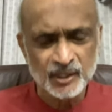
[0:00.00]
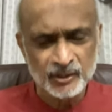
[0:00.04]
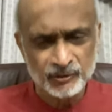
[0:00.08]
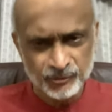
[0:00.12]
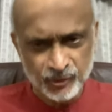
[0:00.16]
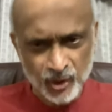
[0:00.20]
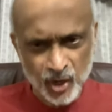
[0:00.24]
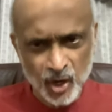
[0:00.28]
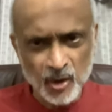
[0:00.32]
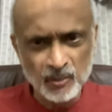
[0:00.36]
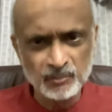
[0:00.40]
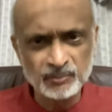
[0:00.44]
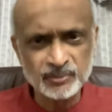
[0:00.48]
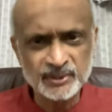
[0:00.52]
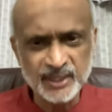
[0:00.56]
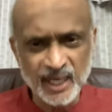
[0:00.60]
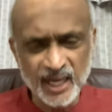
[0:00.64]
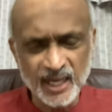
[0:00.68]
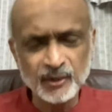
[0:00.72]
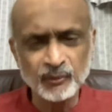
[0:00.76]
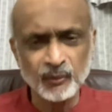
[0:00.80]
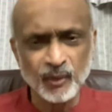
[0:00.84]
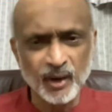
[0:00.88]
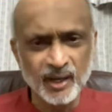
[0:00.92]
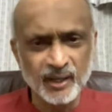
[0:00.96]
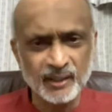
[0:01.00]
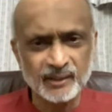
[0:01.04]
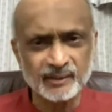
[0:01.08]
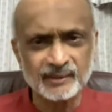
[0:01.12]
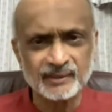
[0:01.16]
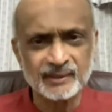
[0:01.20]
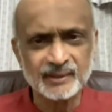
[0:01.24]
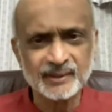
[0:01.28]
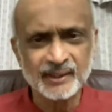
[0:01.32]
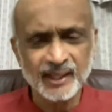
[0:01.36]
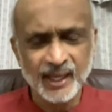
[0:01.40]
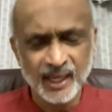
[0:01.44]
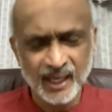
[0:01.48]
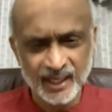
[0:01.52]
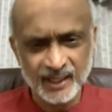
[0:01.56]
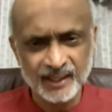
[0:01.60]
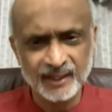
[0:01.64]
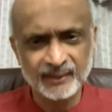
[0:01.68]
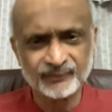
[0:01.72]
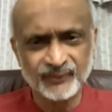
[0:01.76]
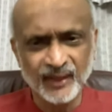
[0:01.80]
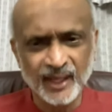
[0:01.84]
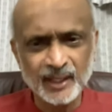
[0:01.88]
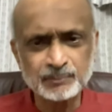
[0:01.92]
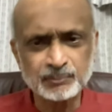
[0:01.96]
from Taiwan, and
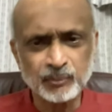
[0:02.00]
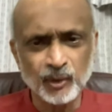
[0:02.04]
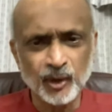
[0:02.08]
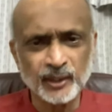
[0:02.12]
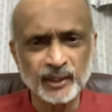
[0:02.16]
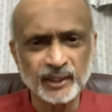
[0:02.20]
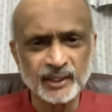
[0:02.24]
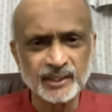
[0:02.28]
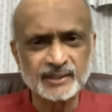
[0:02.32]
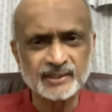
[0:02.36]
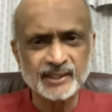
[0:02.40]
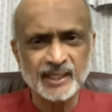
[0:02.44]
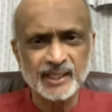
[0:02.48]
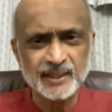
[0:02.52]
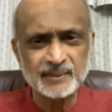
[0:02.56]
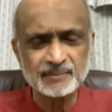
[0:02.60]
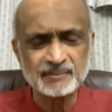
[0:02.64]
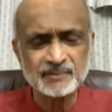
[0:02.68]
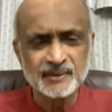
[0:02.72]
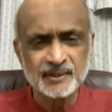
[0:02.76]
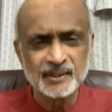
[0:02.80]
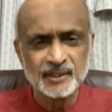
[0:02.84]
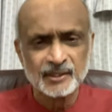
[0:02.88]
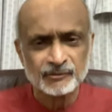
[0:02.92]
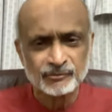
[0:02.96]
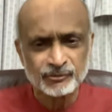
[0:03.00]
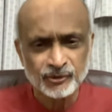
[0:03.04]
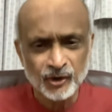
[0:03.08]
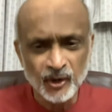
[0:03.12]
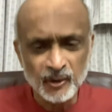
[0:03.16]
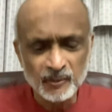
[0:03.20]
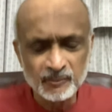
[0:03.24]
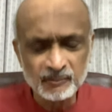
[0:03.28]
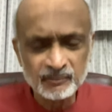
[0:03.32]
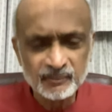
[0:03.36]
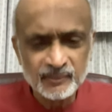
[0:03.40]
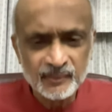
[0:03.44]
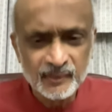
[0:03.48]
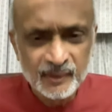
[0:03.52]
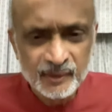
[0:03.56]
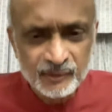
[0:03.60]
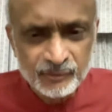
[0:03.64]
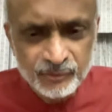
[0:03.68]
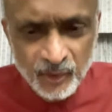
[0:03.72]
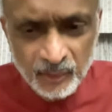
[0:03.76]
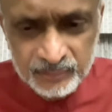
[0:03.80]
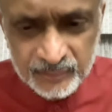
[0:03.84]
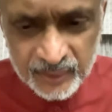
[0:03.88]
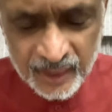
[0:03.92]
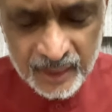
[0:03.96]
at that point in time, from,
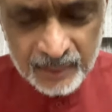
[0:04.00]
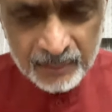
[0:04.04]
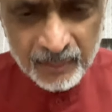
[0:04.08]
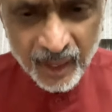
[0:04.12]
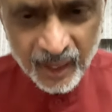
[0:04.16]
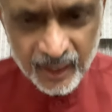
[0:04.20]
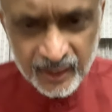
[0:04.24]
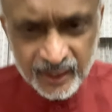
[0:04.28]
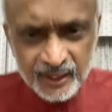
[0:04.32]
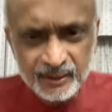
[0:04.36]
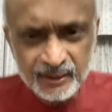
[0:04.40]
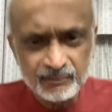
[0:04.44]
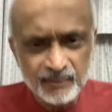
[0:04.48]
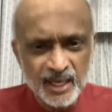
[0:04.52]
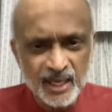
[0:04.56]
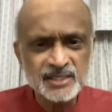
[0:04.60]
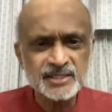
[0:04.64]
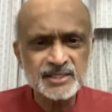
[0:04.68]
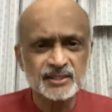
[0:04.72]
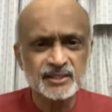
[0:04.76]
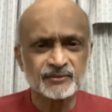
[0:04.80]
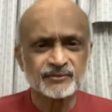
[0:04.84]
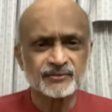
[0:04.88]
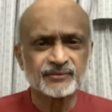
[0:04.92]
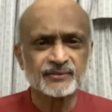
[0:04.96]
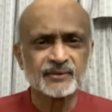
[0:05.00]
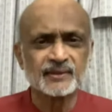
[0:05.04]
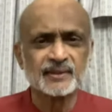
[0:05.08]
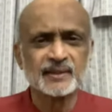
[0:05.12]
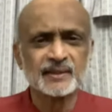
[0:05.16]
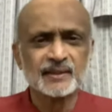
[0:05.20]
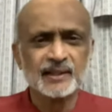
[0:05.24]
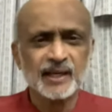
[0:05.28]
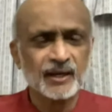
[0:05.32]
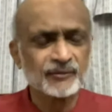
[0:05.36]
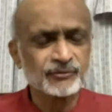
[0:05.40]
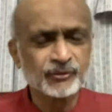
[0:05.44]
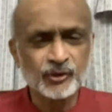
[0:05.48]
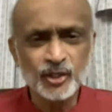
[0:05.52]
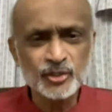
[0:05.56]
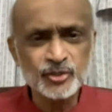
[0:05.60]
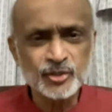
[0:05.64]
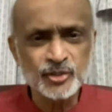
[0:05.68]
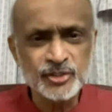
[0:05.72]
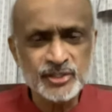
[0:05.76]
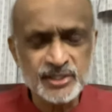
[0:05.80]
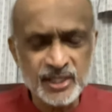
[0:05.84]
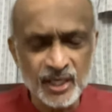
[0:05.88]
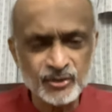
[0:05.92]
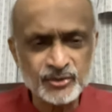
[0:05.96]
from the Himalayan Massif of course,
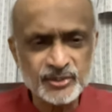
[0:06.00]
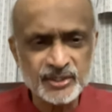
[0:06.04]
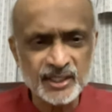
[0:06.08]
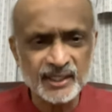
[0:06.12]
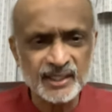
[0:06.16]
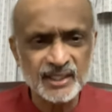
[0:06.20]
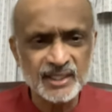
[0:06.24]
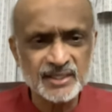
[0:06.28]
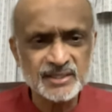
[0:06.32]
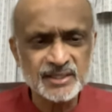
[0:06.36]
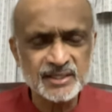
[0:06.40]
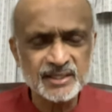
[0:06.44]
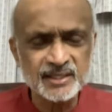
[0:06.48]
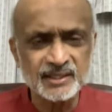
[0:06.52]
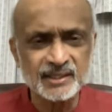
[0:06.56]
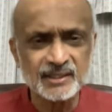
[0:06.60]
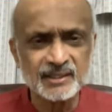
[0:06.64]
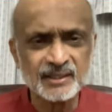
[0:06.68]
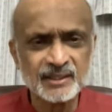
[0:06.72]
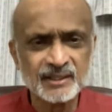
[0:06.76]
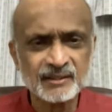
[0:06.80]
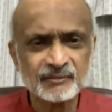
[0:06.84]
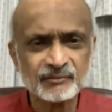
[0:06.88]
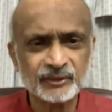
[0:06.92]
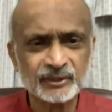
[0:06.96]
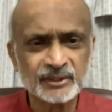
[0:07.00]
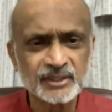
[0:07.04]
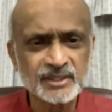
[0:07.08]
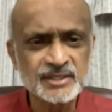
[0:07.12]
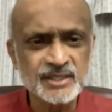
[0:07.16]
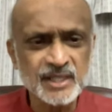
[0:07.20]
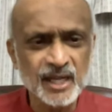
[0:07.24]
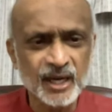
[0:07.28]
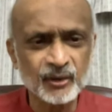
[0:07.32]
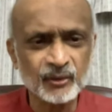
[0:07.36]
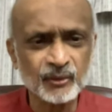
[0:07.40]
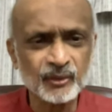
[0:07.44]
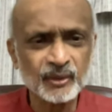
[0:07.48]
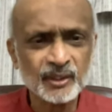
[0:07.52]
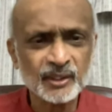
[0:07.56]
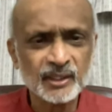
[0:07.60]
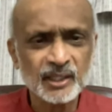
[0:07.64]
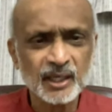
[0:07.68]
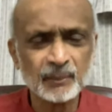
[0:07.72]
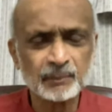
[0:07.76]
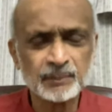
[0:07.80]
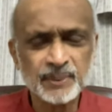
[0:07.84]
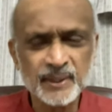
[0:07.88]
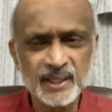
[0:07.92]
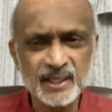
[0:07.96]
on South China Sea, which is now
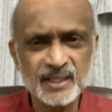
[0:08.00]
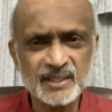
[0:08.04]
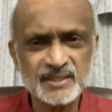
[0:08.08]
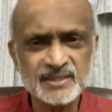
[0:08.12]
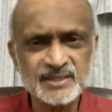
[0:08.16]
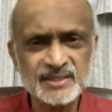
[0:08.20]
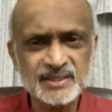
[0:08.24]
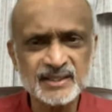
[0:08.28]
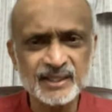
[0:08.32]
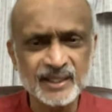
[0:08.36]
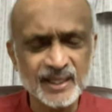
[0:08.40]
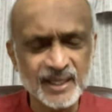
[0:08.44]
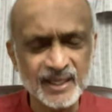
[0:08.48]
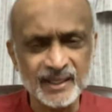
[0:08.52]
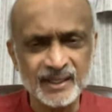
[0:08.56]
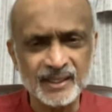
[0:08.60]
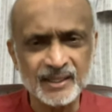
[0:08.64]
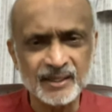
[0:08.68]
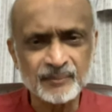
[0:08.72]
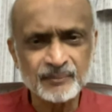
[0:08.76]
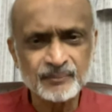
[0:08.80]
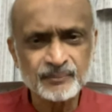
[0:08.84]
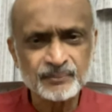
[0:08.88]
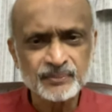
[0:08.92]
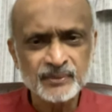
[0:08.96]
a PRC lake.